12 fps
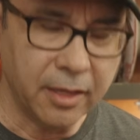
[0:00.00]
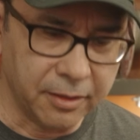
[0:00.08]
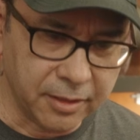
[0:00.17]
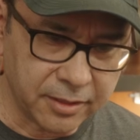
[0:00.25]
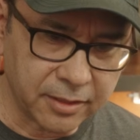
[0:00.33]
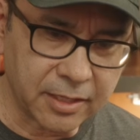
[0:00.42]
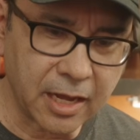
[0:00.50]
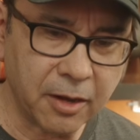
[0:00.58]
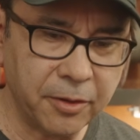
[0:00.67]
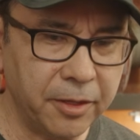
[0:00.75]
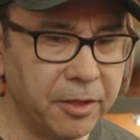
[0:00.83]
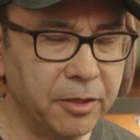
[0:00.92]
and this is
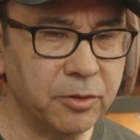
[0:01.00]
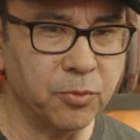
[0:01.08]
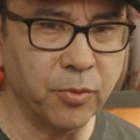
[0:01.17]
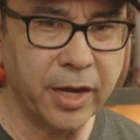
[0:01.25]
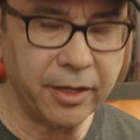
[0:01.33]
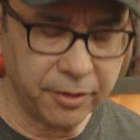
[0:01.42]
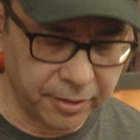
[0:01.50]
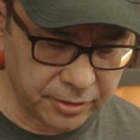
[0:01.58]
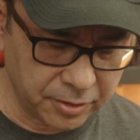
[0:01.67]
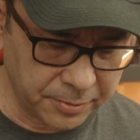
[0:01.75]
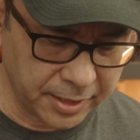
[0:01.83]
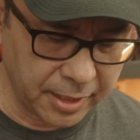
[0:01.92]
how you can use regular
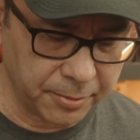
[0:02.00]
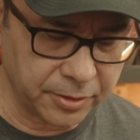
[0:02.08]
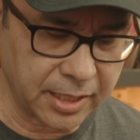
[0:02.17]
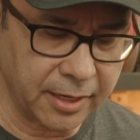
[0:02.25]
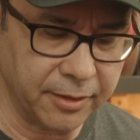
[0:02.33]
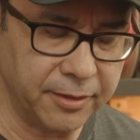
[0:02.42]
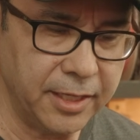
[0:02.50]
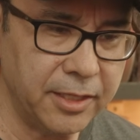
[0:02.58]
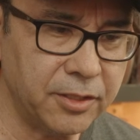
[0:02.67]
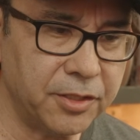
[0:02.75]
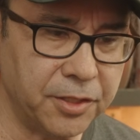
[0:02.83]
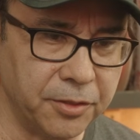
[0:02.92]
instrument cables out of
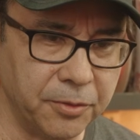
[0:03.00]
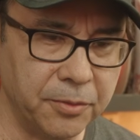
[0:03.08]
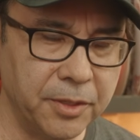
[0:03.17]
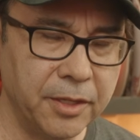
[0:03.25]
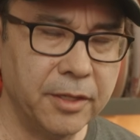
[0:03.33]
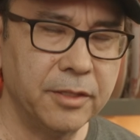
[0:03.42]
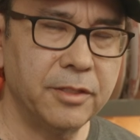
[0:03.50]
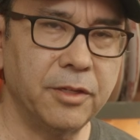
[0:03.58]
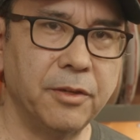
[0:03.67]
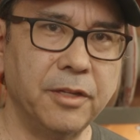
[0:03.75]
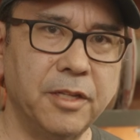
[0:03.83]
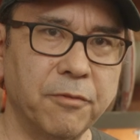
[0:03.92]
these two to
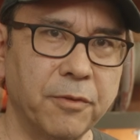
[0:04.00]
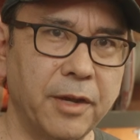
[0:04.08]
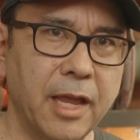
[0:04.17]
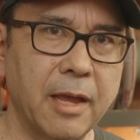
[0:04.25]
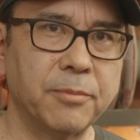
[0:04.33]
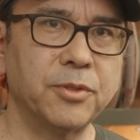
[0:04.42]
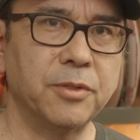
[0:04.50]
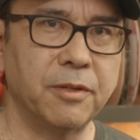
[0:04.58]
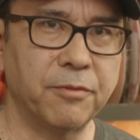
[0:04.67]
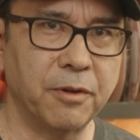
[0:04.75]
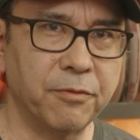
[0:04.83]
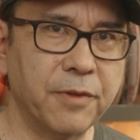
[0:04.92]
go to different amps or
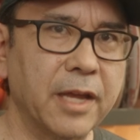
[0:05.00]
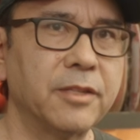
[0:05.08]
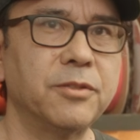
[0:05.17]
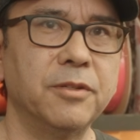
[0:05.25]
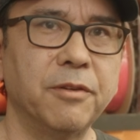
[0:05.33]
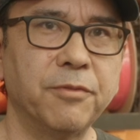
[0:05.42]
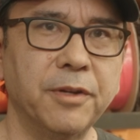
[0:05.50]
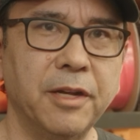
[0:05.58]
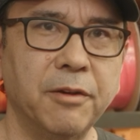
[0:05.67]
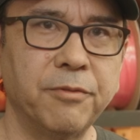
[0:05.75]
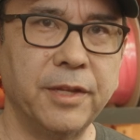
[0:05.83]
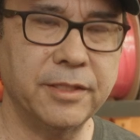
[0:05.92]
different effects or different
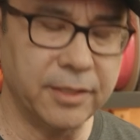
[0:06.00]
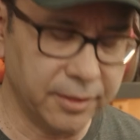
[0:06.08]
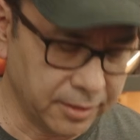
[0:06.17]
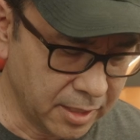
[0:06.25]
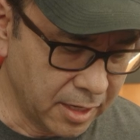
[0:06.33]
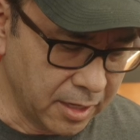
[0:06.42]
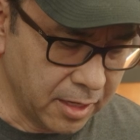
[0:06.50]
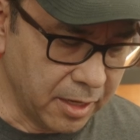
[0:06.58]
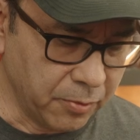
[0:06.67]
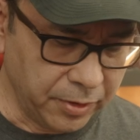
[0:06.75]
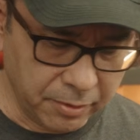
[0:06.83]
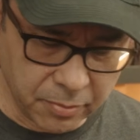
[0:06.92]
interfaces.
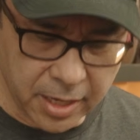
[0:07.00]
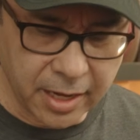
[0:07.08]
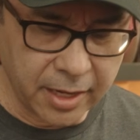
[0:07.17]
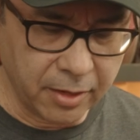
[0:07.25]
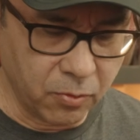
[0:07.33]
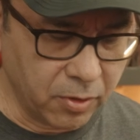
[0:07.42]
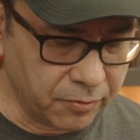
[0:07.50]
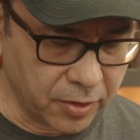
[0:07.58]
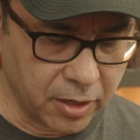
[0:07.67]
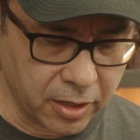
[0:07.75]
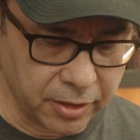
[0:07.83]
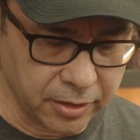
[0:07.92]
And when you buy one of
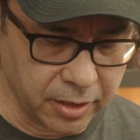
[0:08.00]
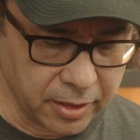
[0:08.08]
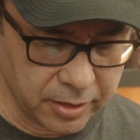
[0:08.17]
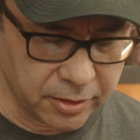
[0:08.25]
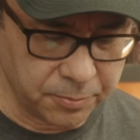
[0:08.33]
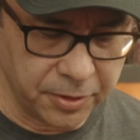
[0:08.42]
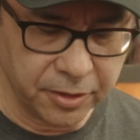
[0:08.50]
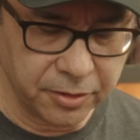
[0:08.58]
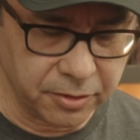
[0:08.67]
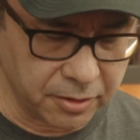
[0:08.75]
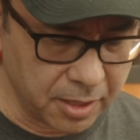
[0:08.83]
our splitters, it'll